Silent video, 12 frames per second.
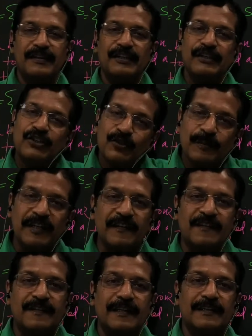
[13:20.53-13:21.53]
It
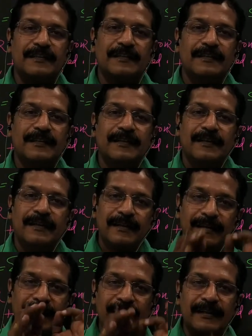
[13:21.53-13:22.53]
means that
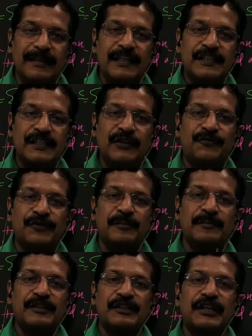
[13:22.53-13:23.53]
a relation
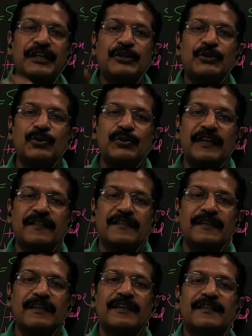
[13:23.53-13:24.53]
from T to
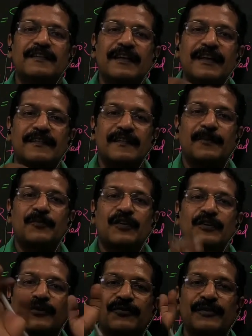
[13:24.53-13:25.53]
S is a
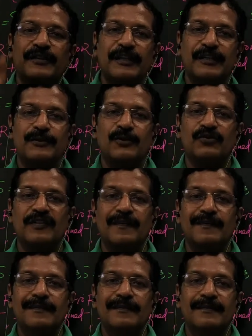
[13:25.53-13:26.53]
subset of T cross
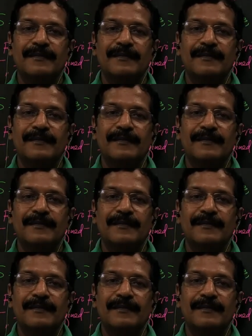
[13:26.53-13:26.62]
S.